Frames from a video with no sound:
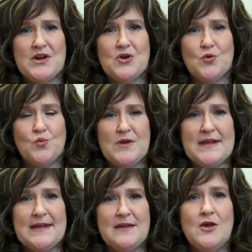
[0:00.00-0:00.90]
where
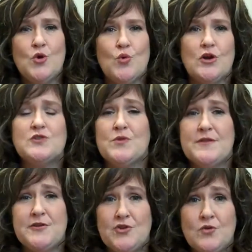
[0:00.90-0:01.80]
we worked
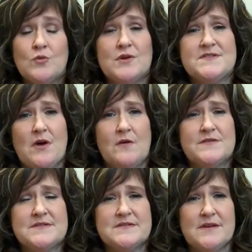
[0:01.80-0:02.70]
with numerous
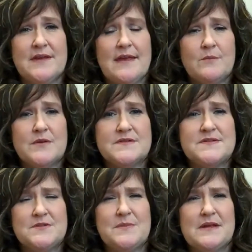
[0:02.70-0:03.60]
offices on
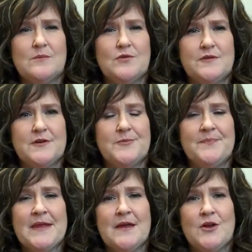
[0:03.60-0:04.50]
campus to be able to
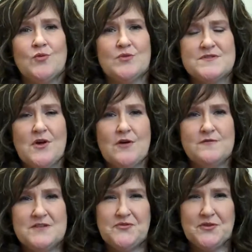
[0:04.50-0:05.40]

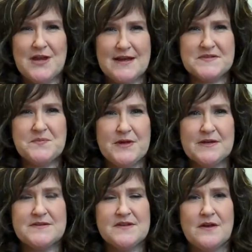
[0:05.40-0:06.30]
resolve different
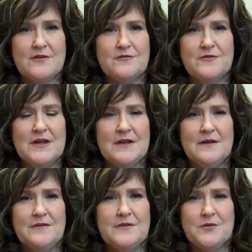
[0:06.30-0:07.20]
aspects of
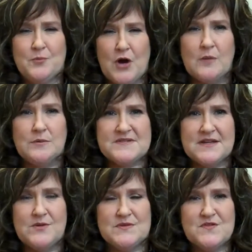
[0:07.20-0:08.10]
the problems
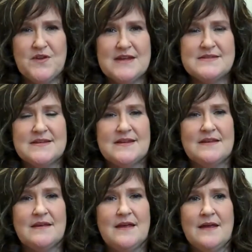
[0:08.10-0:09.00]
that he was
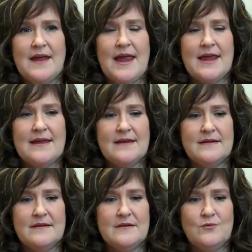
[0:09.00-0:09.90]
facing,
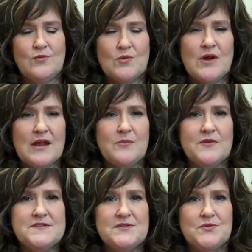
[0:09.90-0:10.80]
and we were
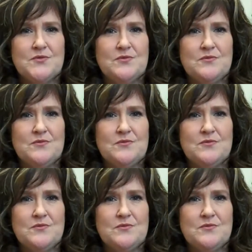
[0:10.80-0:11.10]
able to